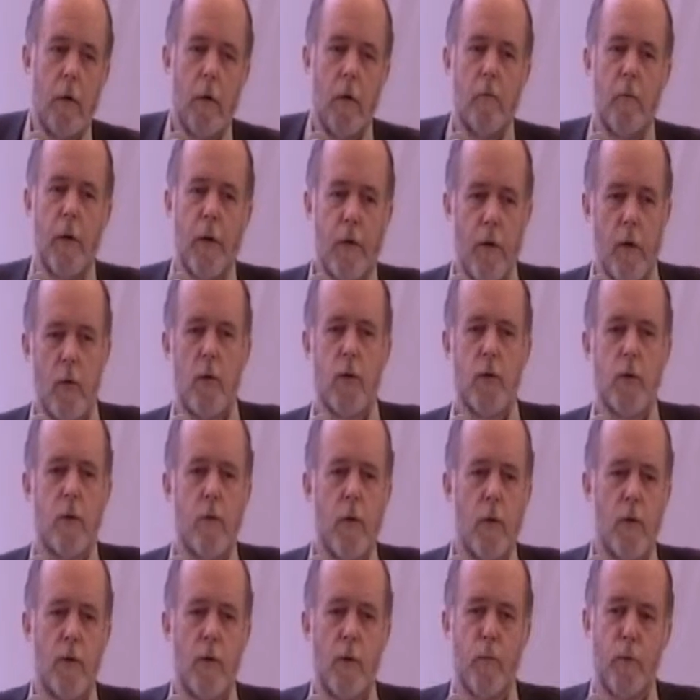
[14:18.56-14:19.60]
but those are,
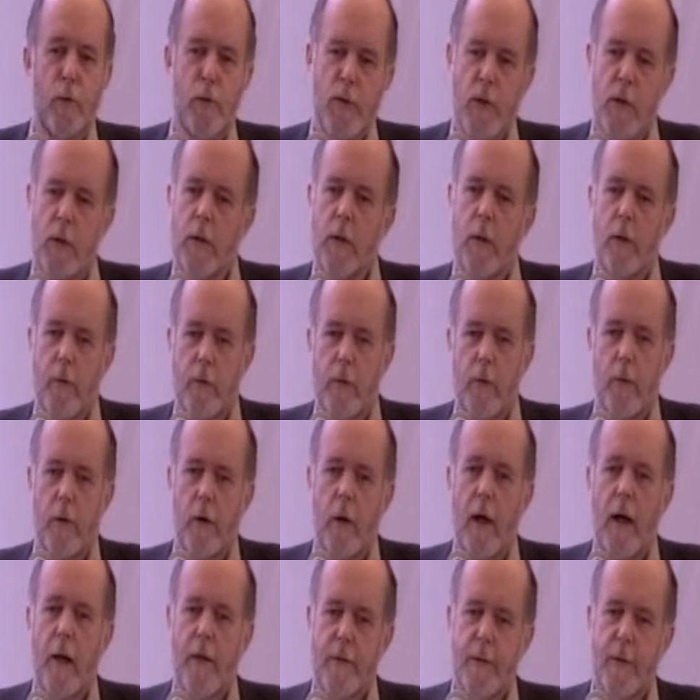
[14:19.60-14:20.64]
those are Brazilians who
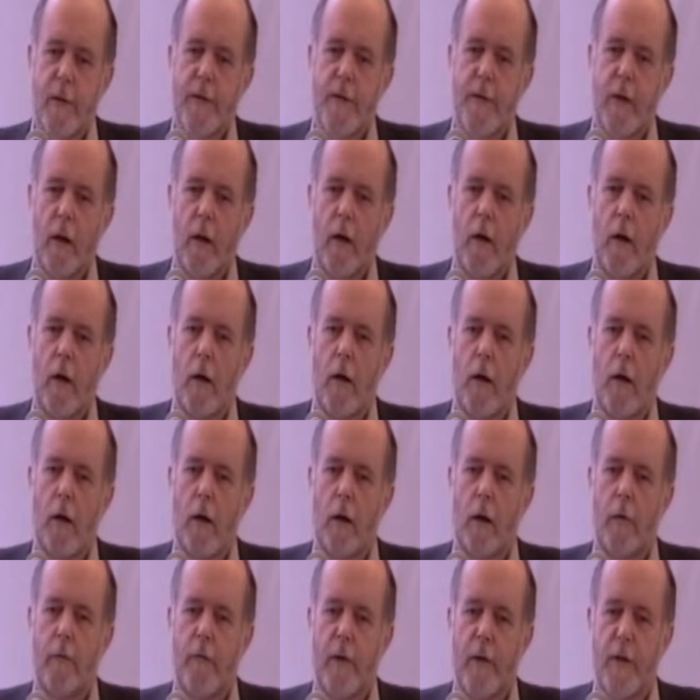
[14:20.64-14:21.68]
are accessing our,
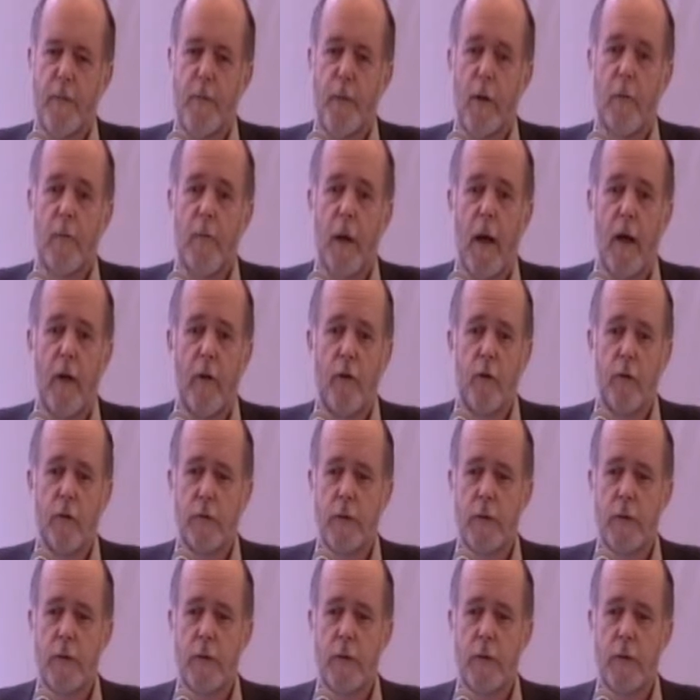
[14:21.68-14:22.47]
our Facebook page.